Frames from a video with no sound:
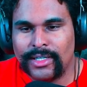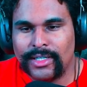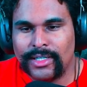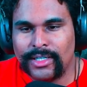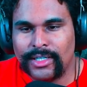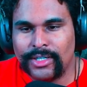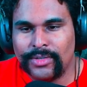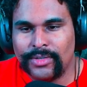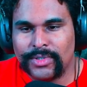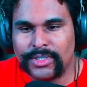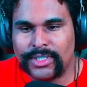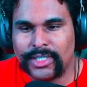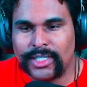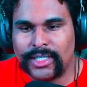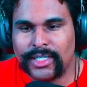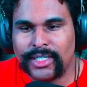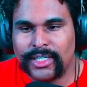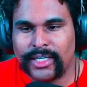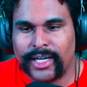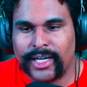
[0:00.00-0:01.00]
It was like
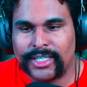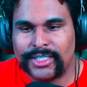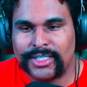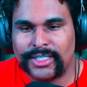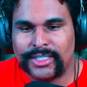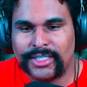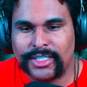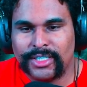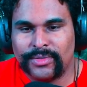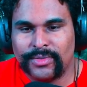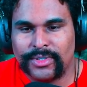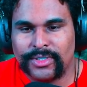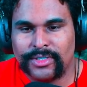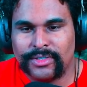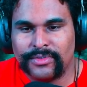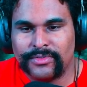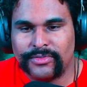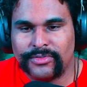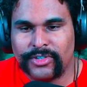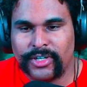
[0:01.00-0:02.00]
an action sequence
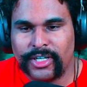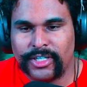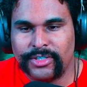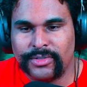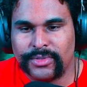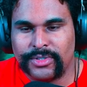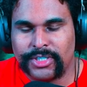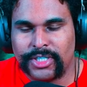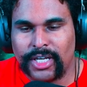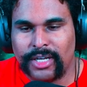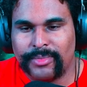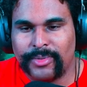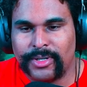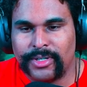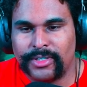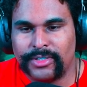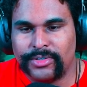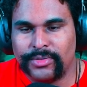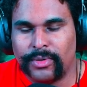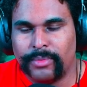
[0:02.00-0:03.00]
of trying to escape
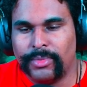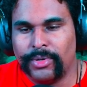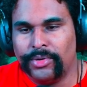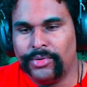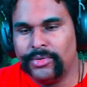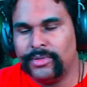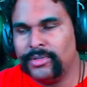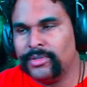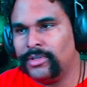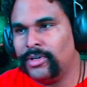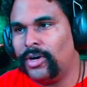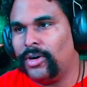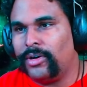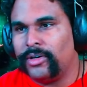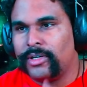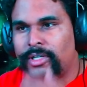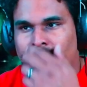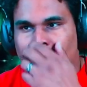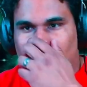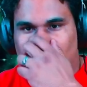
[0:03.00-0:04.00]
onto a boat. Oh,
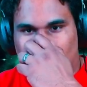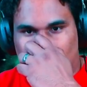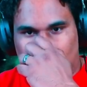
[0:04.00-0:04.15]
okay.